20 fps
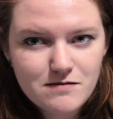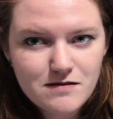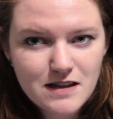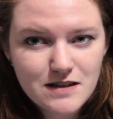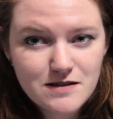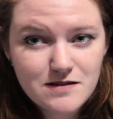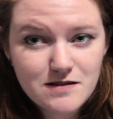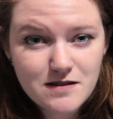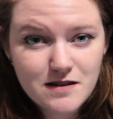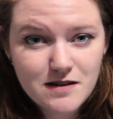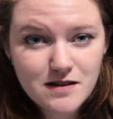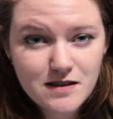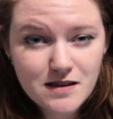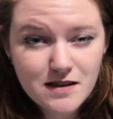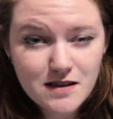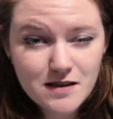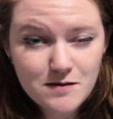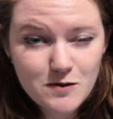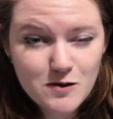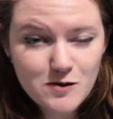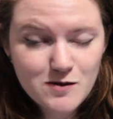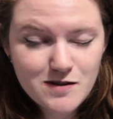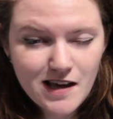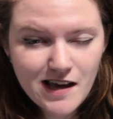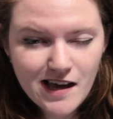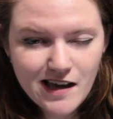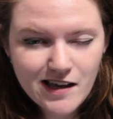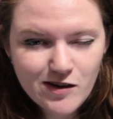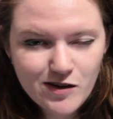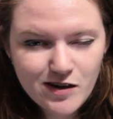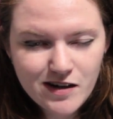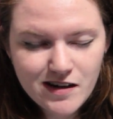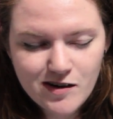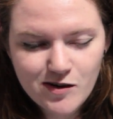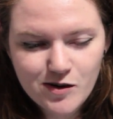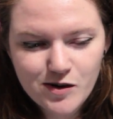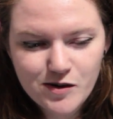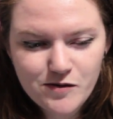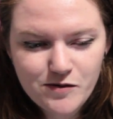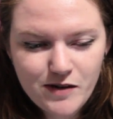necessarily the most accurate
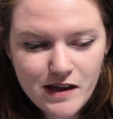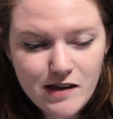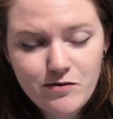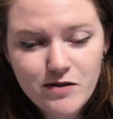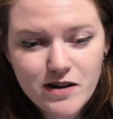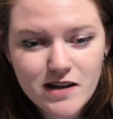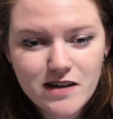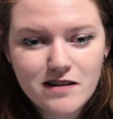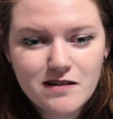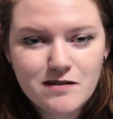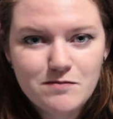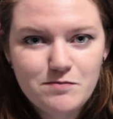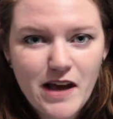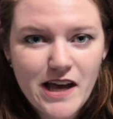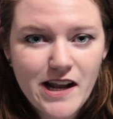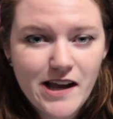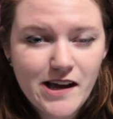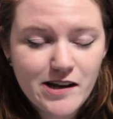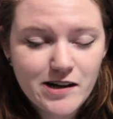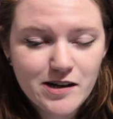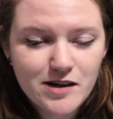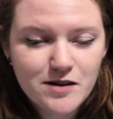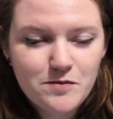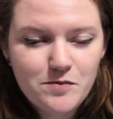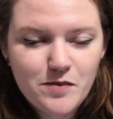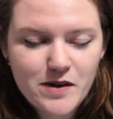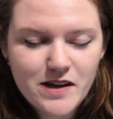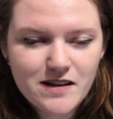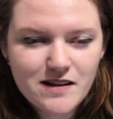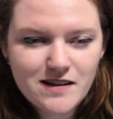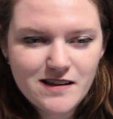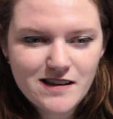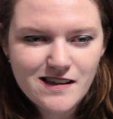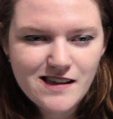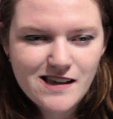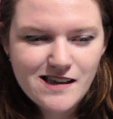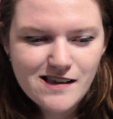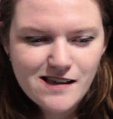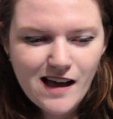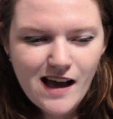or favorite Mad Hatter, but
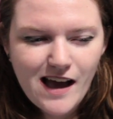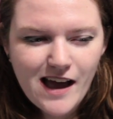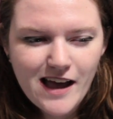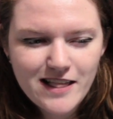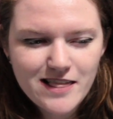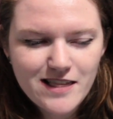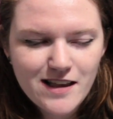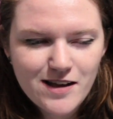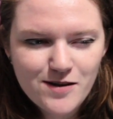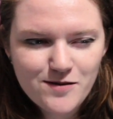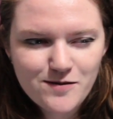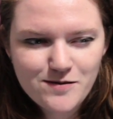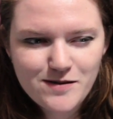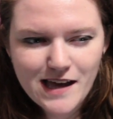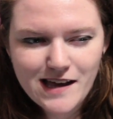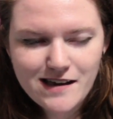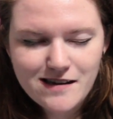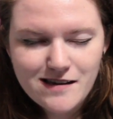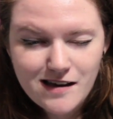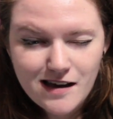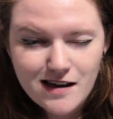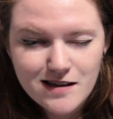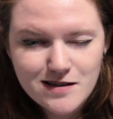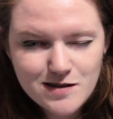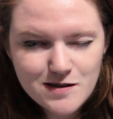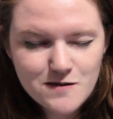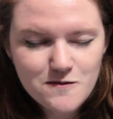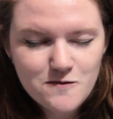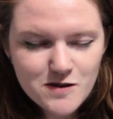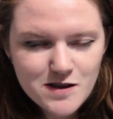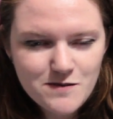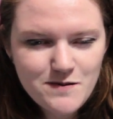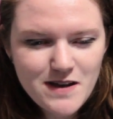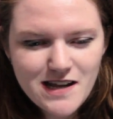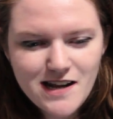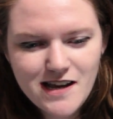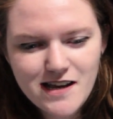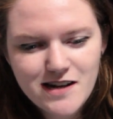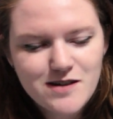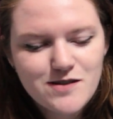he, I love that costume for the
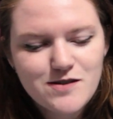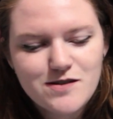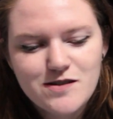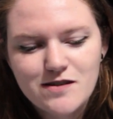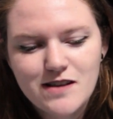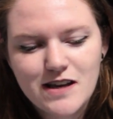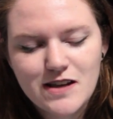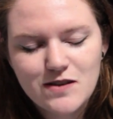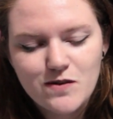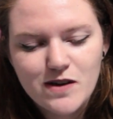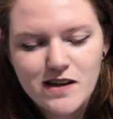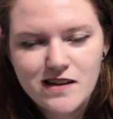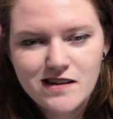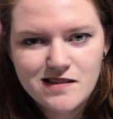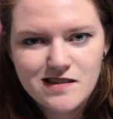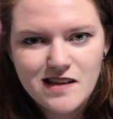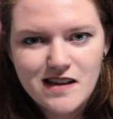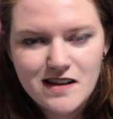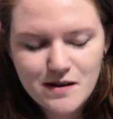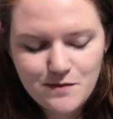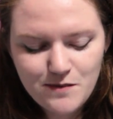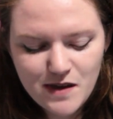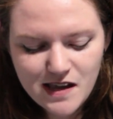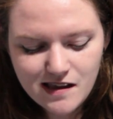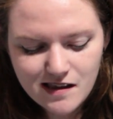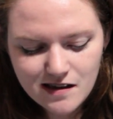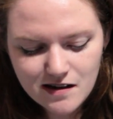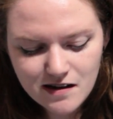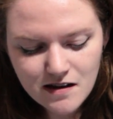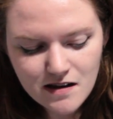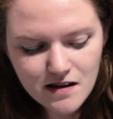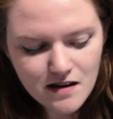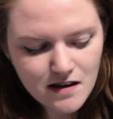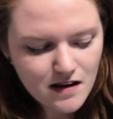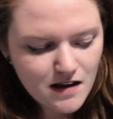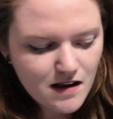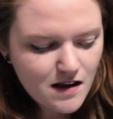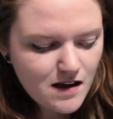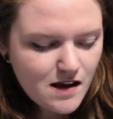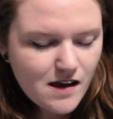Mad Hatter, so that's why I decided to make it.
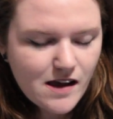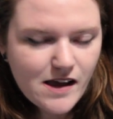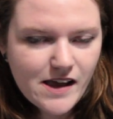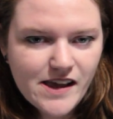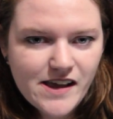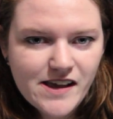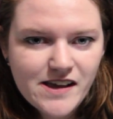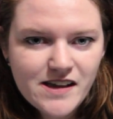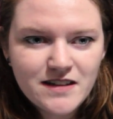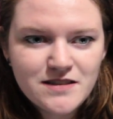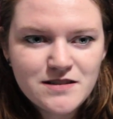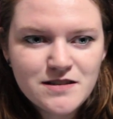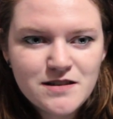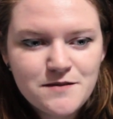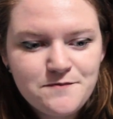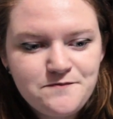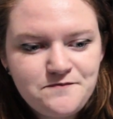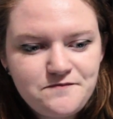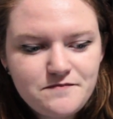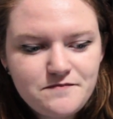And